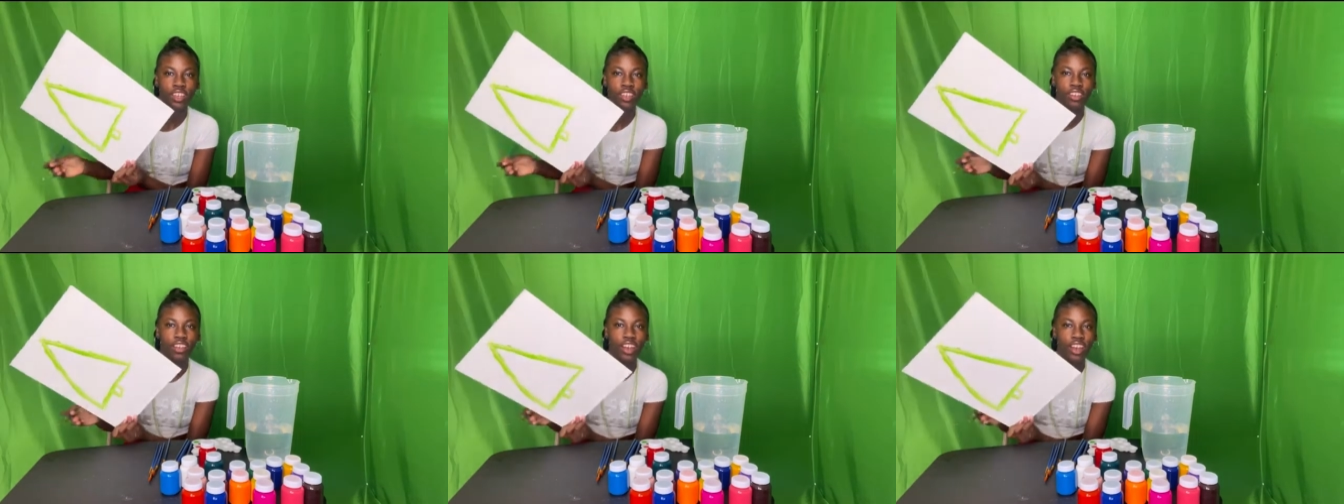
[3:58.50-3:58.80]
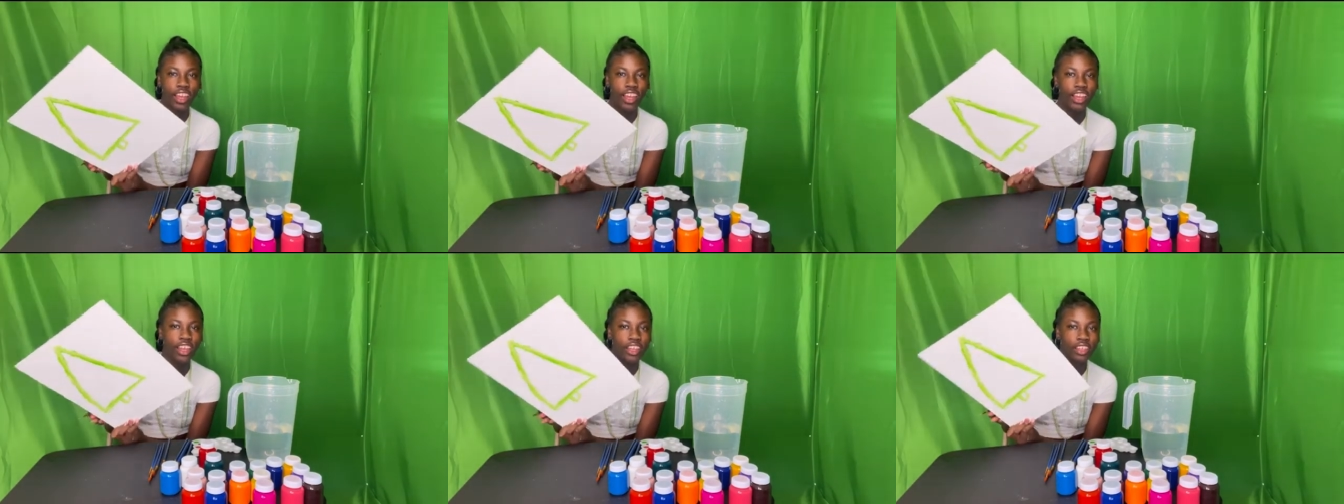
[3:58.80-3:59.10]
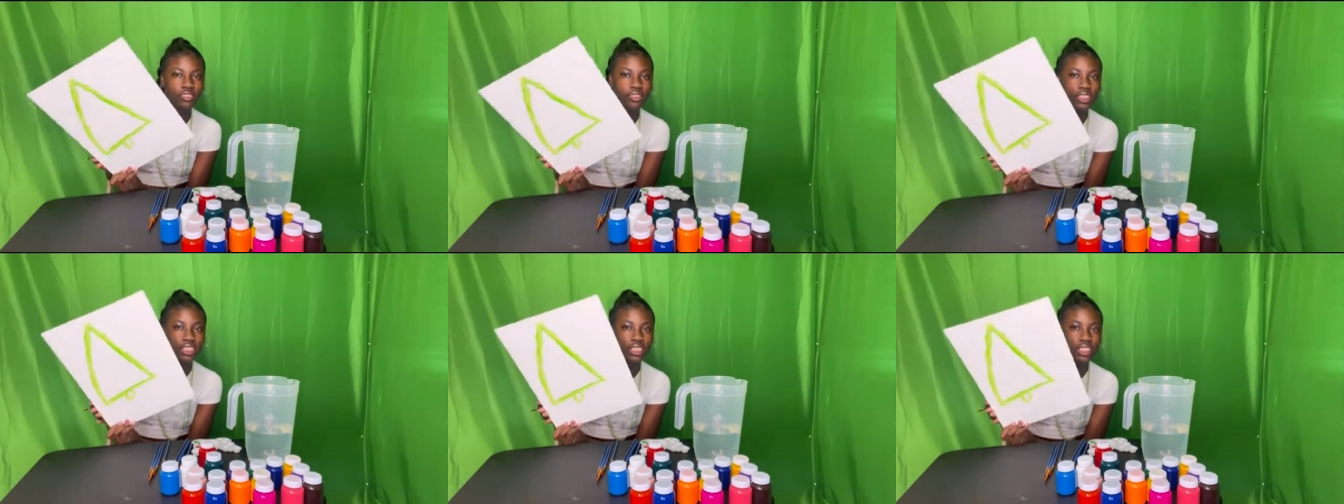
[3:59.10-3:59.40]
Y'all can't
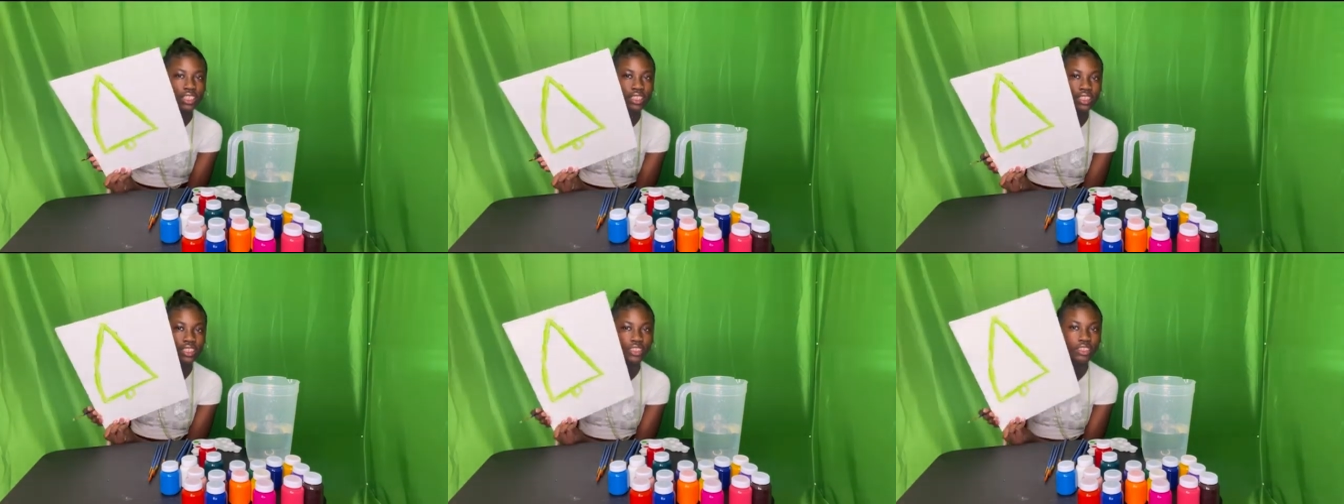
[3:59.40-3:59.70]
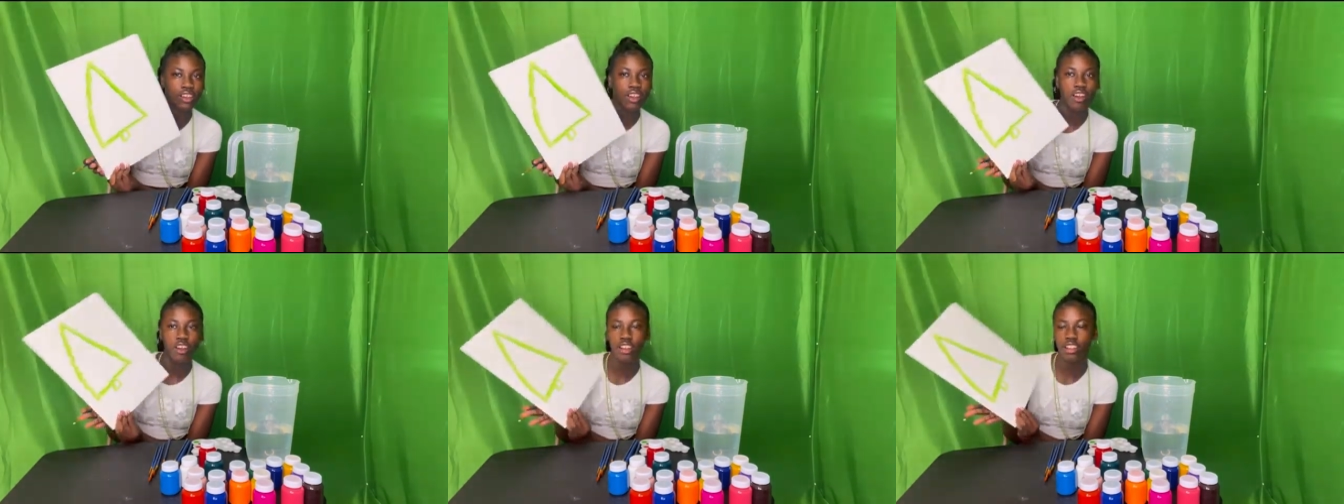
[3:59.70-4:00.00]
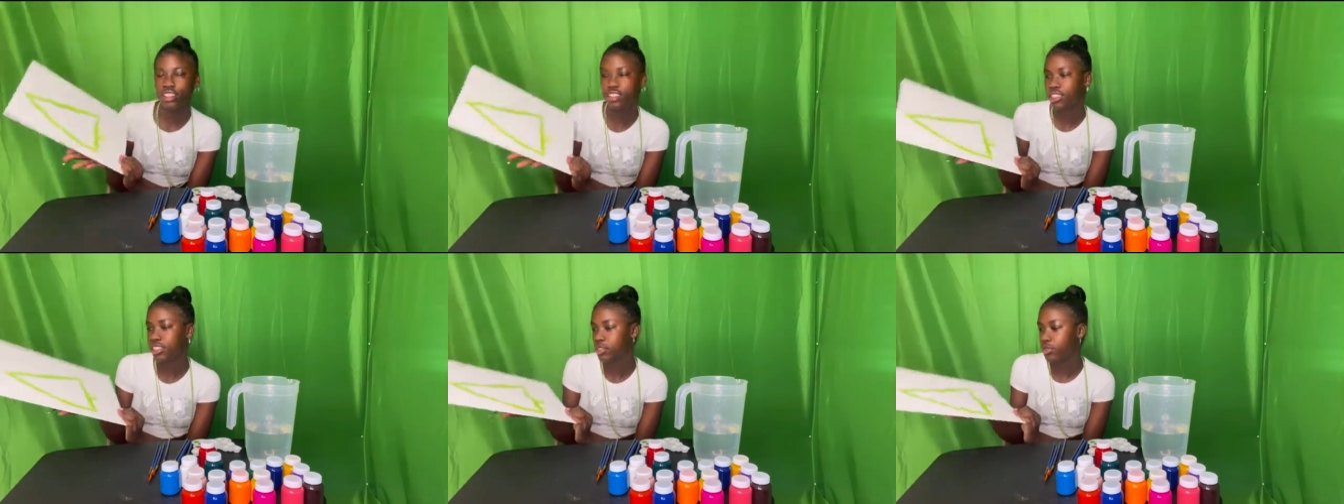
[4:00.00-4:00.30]
even see the star
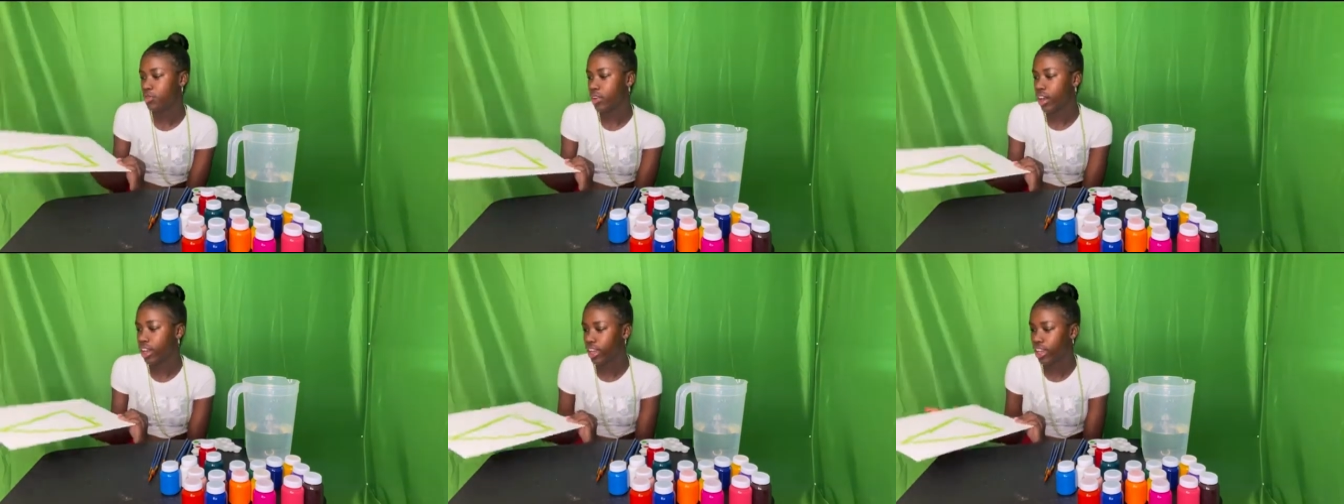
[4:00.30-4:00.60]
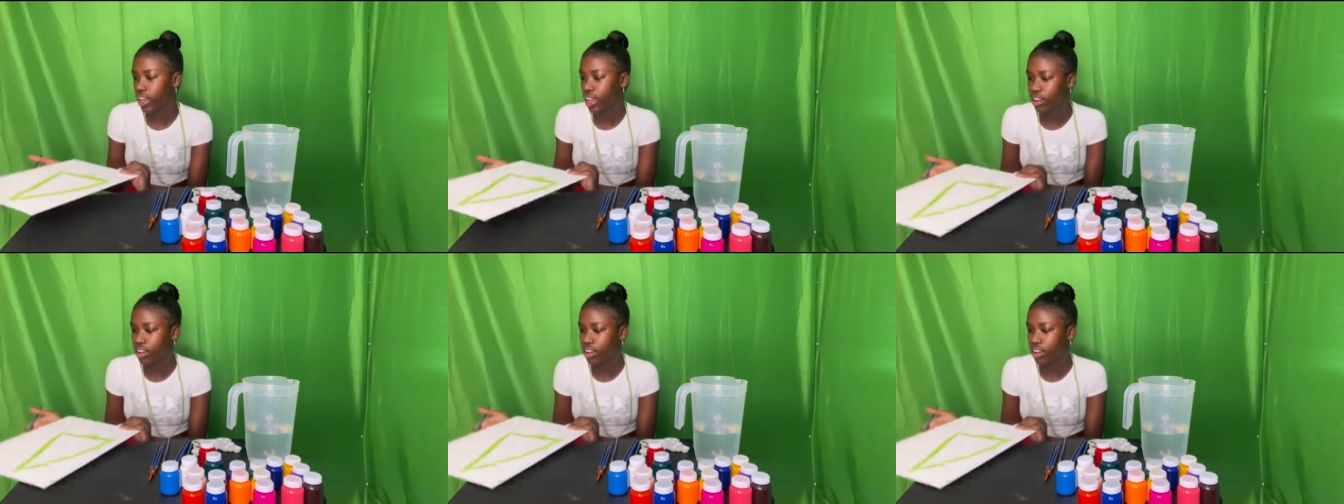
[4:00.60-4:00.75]
because it's white.